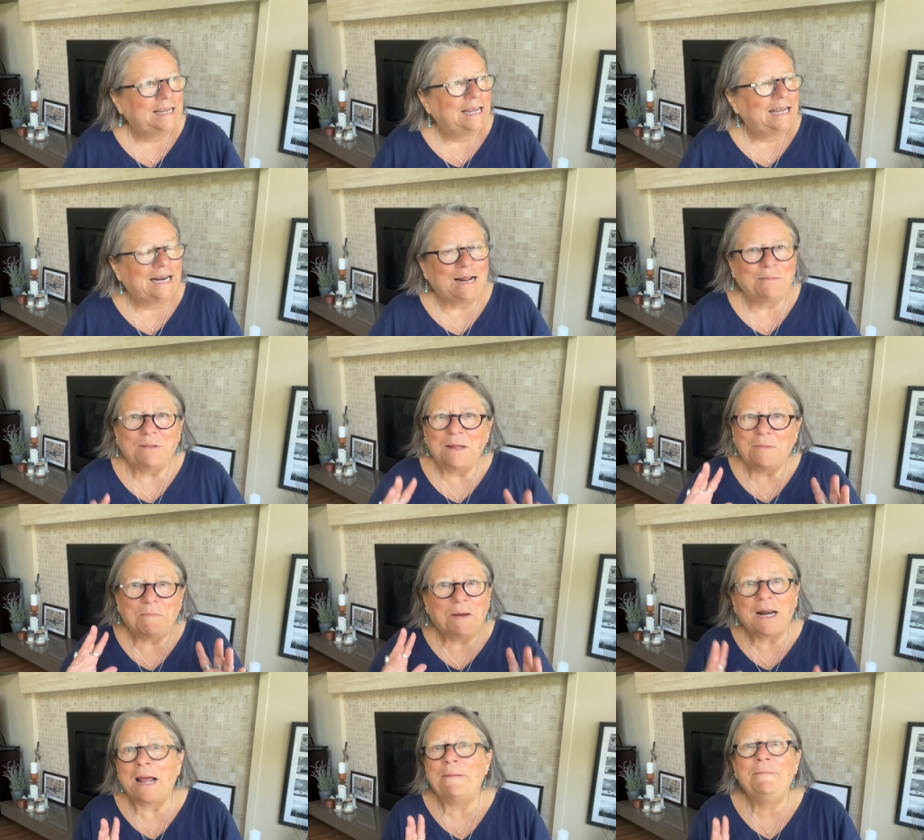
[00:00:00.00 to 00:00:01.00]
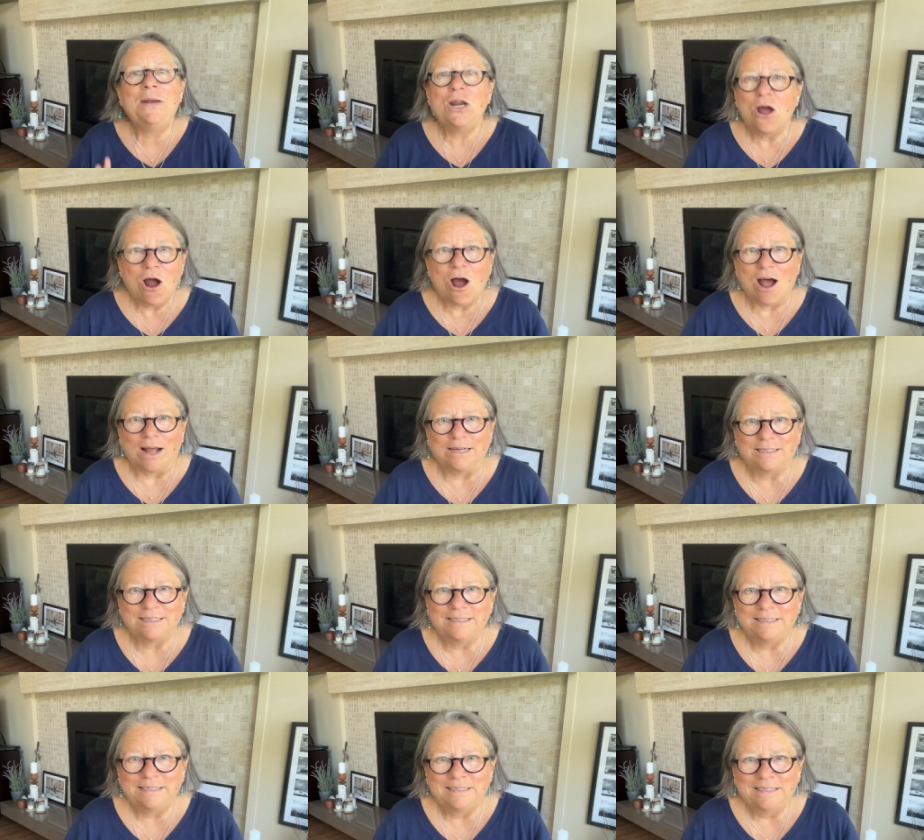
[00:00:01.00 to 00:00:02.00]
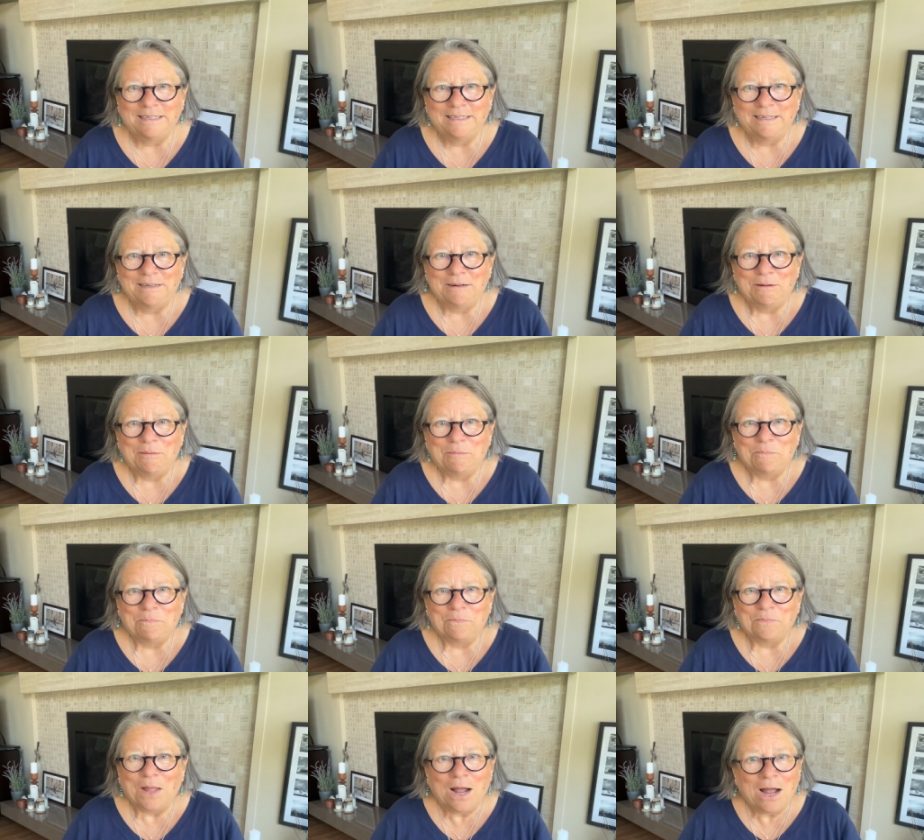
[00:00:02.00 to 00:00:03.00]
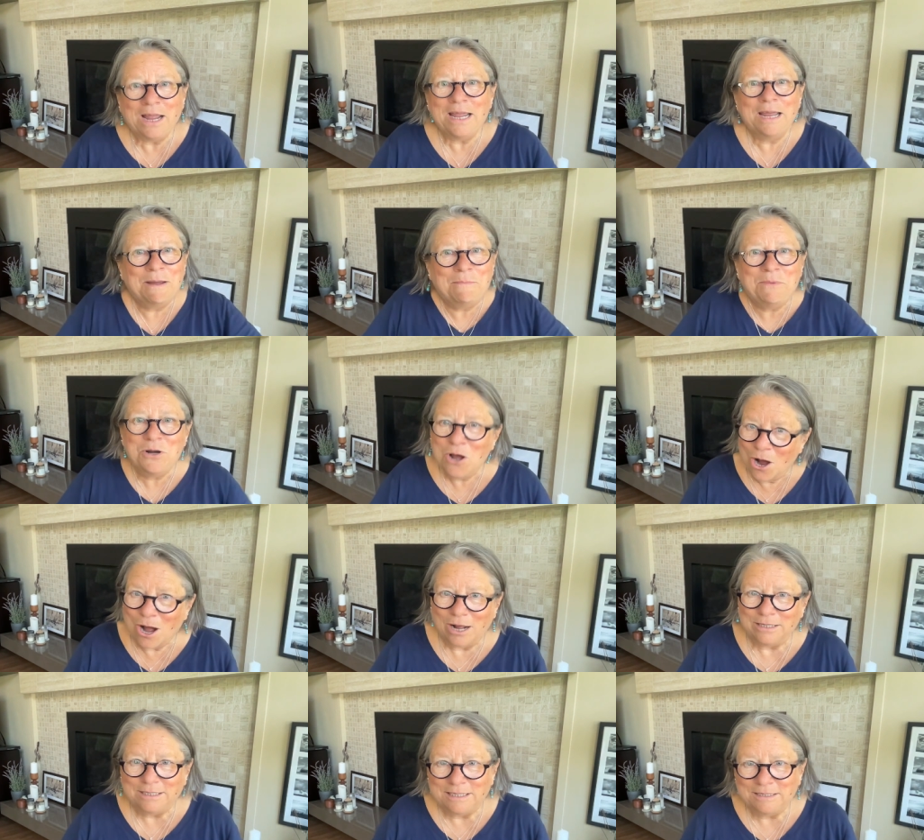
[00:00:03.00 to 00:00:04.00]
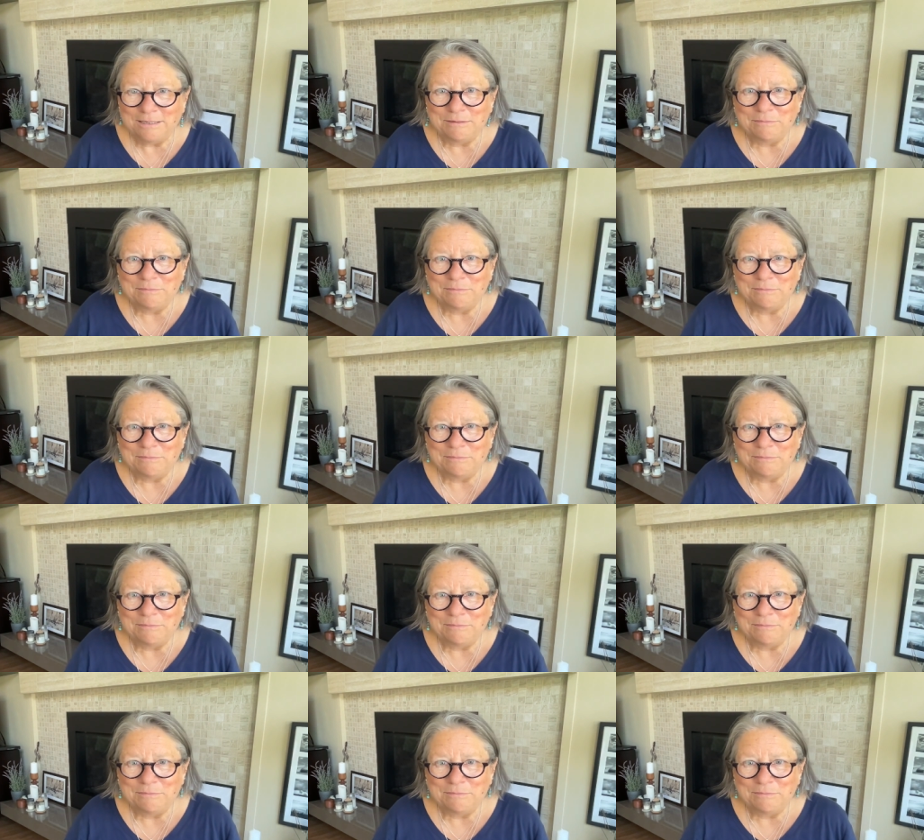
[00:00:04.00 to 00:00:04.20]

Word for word: And I'm like, but I'm not. I am not.